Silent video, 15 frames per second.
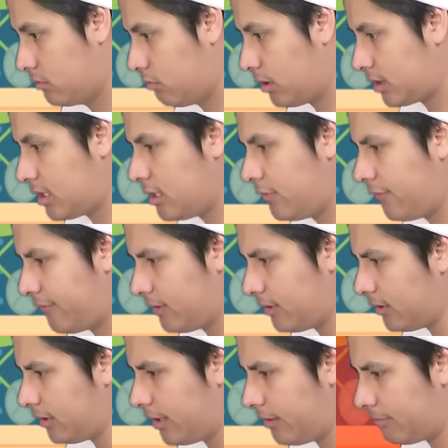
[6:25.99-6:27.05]
What the
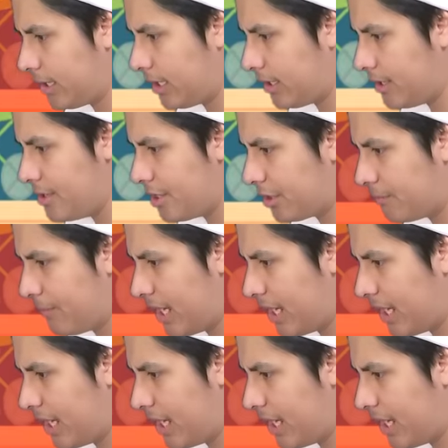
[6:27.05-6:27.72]
fuck? I'm getting another